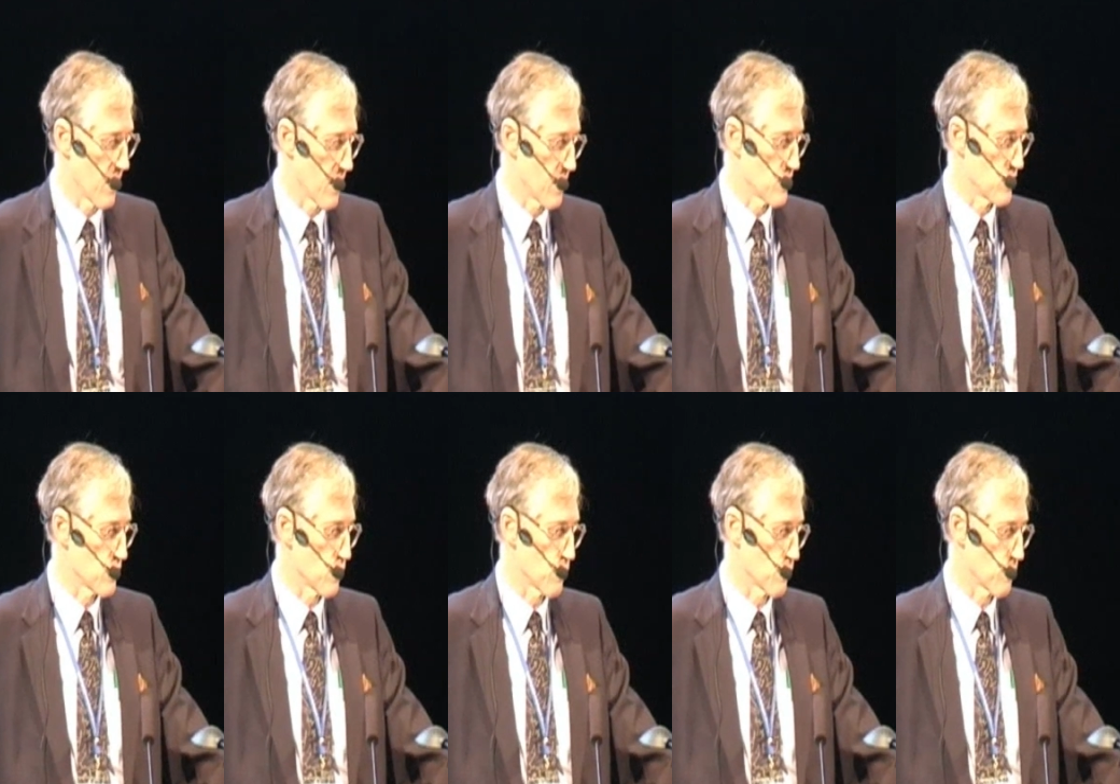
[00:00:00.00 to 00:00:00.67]
And
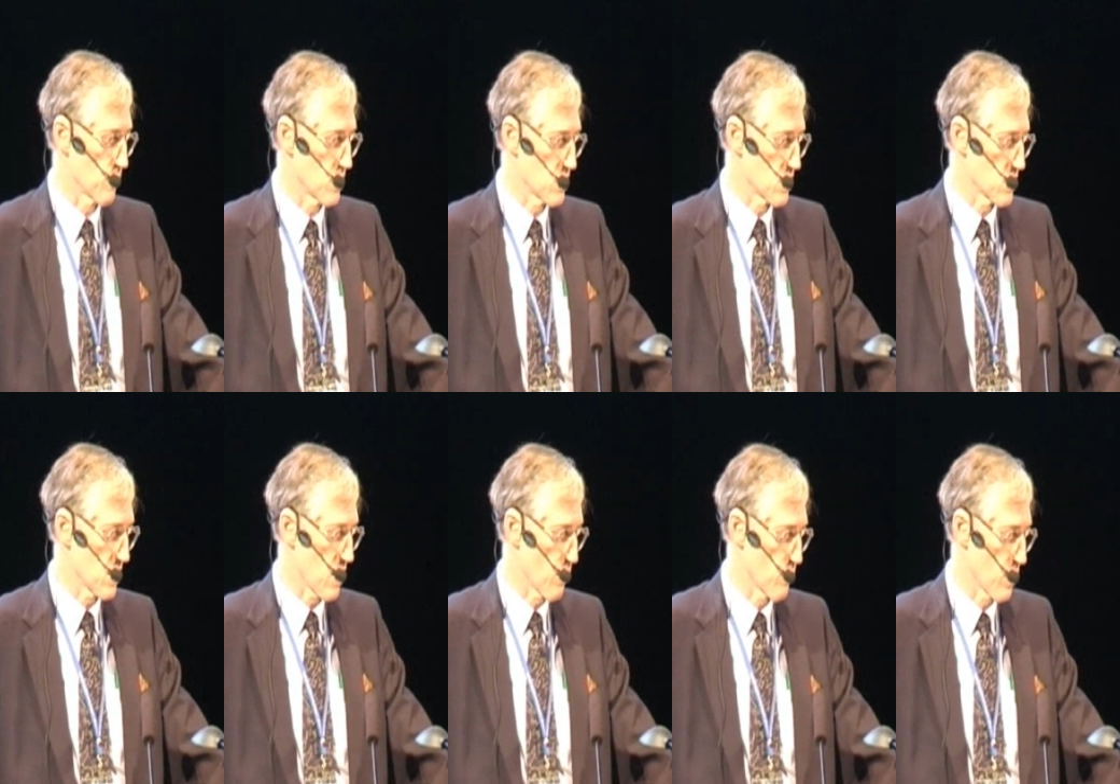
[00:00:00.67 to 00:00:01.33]
so this
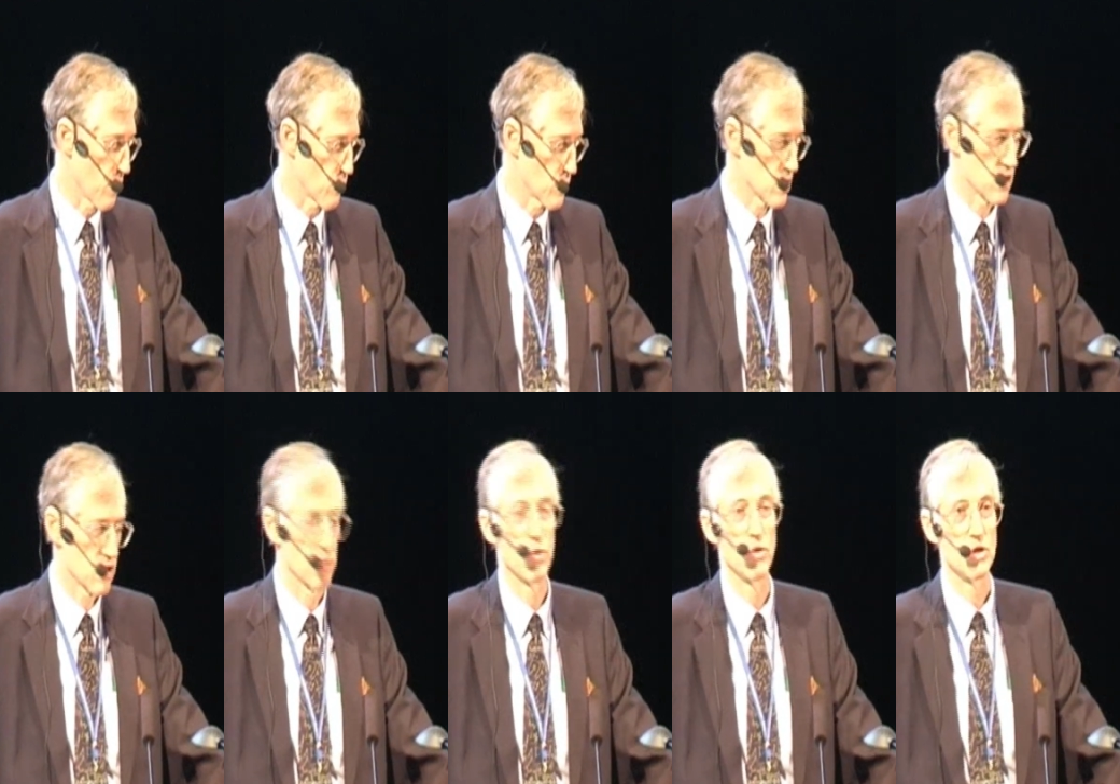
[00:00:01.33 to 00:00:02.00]
is how that was
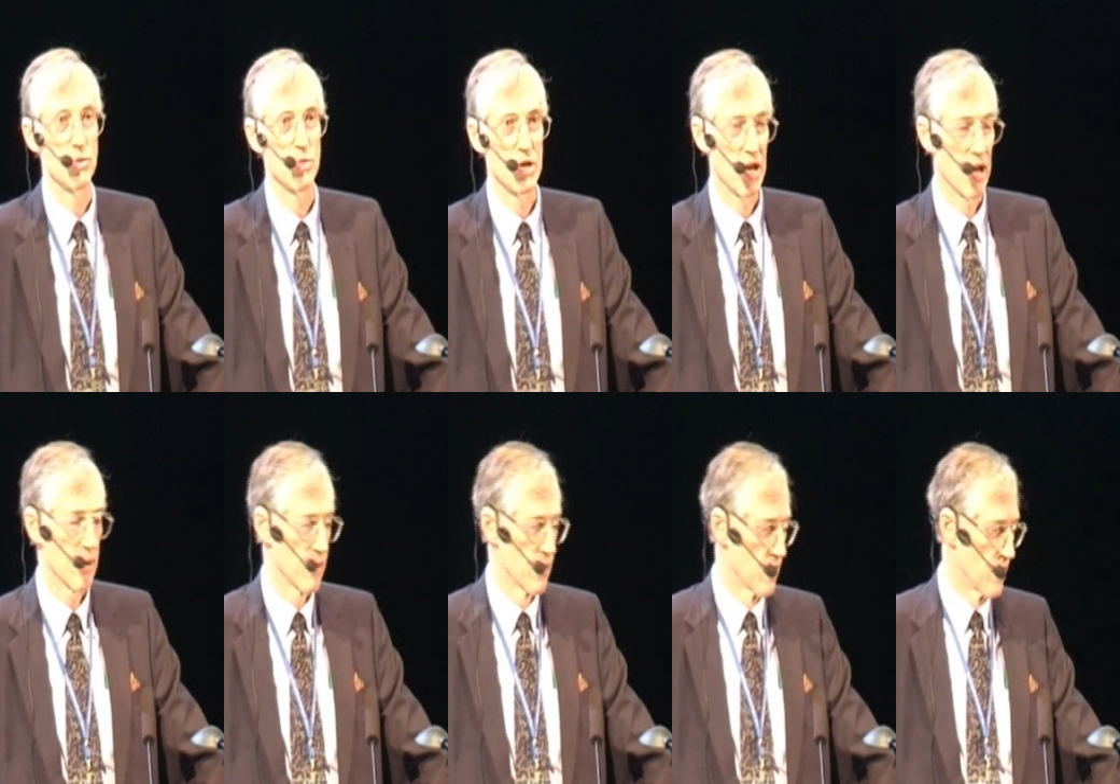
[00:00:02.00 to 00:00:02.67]
supposed to be done.